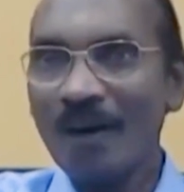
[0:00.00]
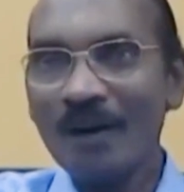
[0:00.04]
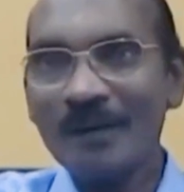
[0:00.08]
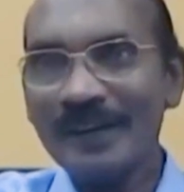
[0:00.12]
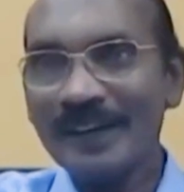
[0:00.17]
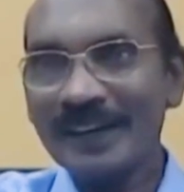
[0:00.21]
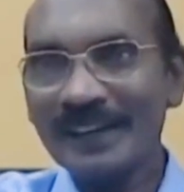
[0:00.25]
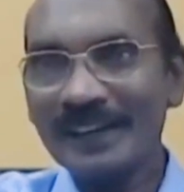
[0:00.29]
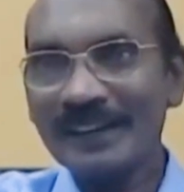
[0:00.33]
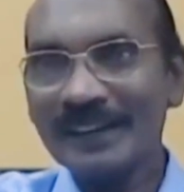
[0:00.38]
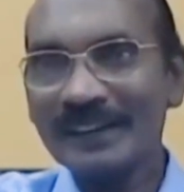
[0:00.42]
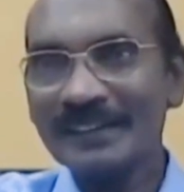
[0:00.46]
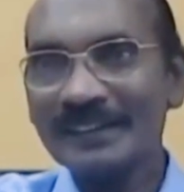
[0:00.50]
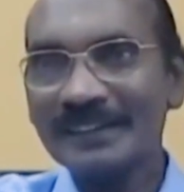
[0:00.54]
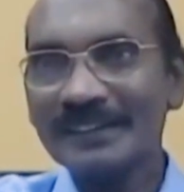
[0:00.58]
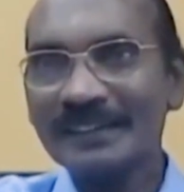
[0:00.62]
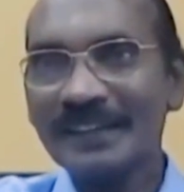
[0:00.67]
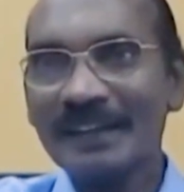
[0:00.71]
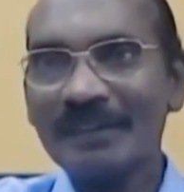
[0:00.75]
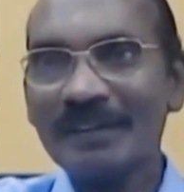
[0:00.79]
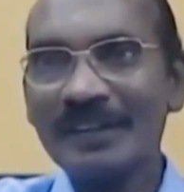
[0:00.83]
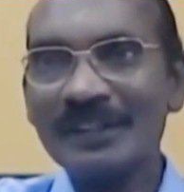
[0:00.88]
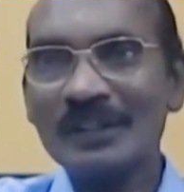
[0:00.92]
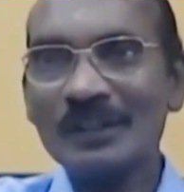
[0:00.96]
However,
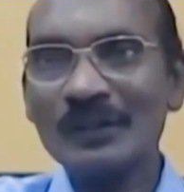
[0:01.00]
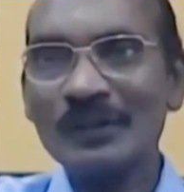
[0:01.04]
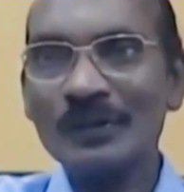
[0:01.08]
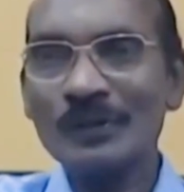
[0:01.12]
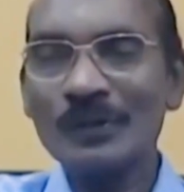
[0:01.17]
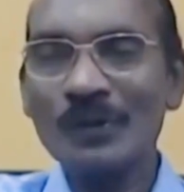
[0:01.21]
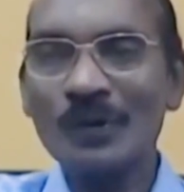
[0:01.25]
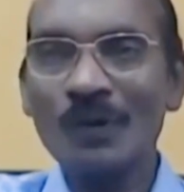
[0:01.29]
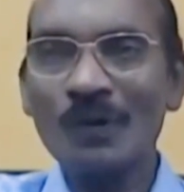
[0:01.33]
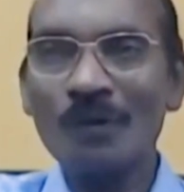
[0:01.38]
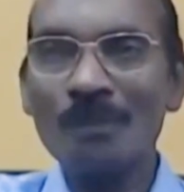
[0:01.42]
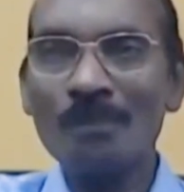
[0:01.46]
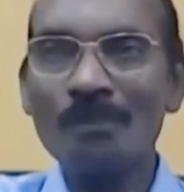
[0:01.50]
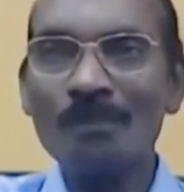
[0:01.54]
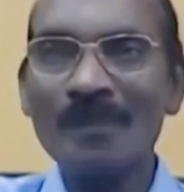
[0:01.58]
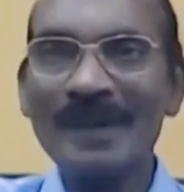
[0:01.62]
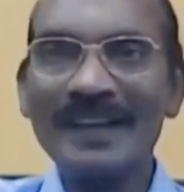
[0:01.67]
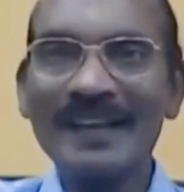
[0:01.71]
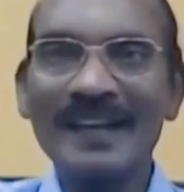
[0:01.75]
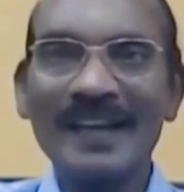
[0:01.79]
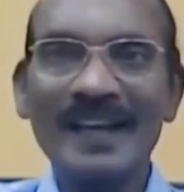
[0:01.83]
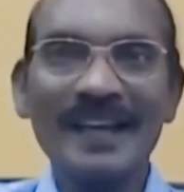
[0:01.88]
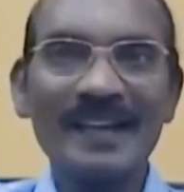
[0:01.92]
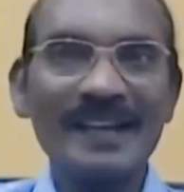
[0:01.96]
there was no
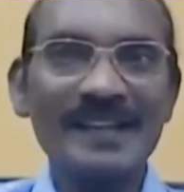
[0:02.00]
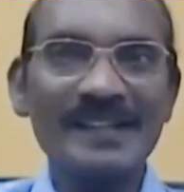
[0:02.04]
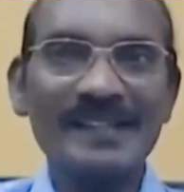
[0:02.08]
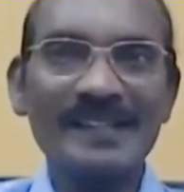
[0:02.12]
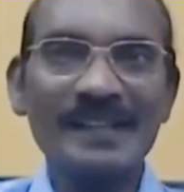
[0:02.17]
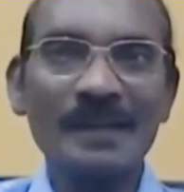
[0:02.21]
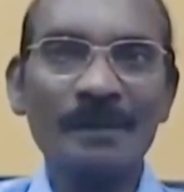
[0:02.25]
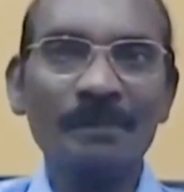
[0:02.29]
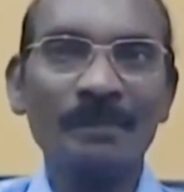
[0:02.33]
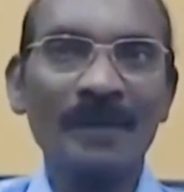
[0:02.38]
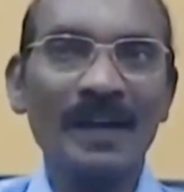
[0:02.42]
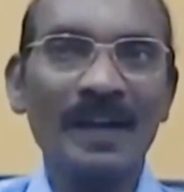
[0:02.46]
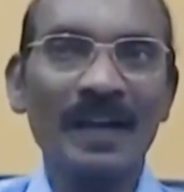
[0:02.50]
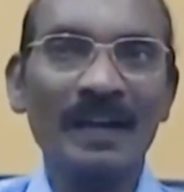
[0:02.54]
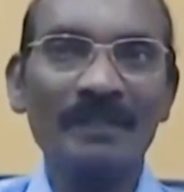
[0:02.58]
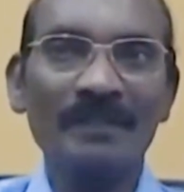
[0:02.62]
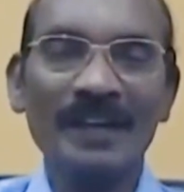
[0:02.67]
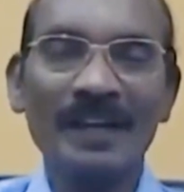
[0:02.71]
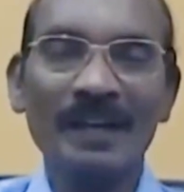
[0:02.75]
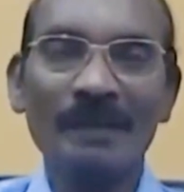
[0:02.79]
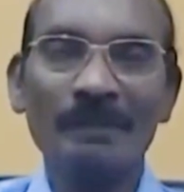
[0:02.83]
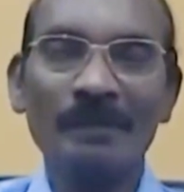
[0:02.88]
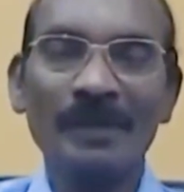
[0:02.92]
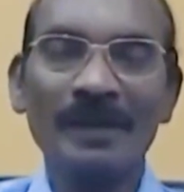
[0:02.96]
mechanism
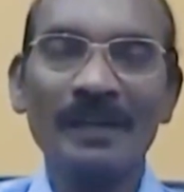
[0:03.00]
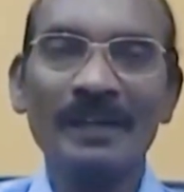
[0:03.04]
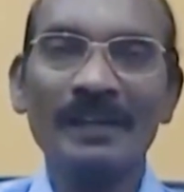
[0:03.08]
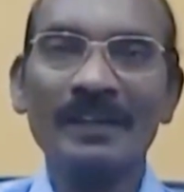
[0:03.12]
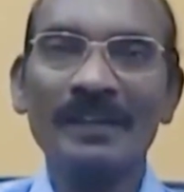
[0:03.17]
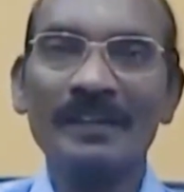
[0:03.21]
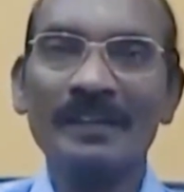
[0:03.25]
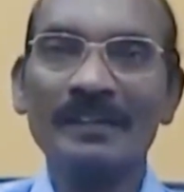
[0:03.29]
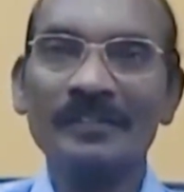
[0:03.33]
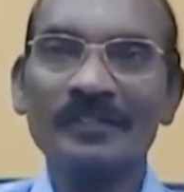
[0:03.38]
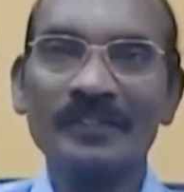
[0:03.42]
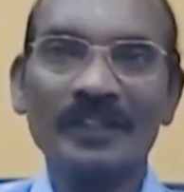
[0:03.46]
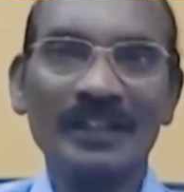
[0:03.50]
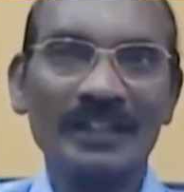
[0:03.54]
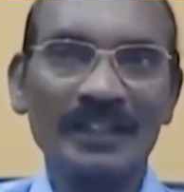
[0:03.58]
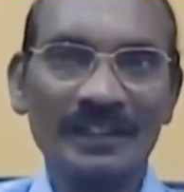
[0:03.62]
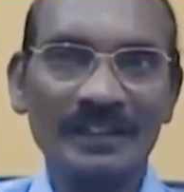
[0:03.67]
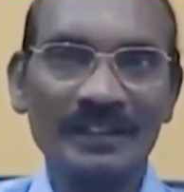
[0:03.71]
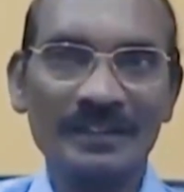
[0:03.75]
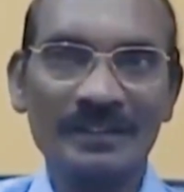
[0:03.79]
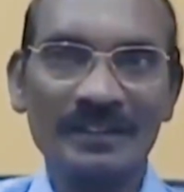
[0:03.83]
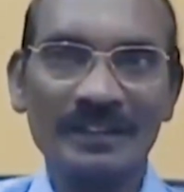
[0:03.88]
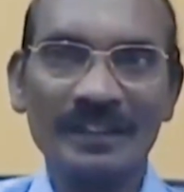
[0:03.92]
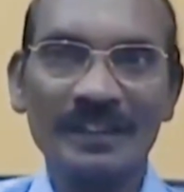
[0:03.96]
available in the
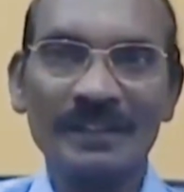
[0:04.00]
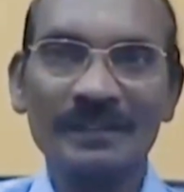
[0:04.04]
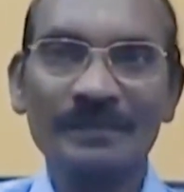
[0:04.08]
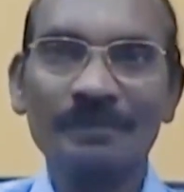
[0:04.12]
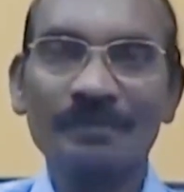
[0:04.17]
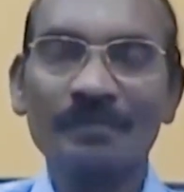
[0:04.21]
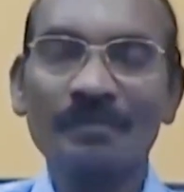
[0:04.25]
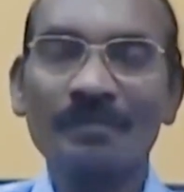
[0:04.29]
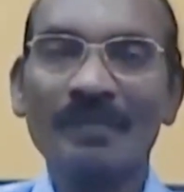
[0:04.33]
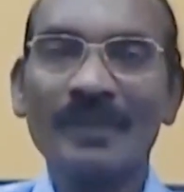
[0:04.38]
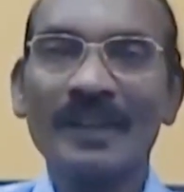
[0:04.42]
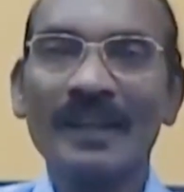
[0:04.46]
country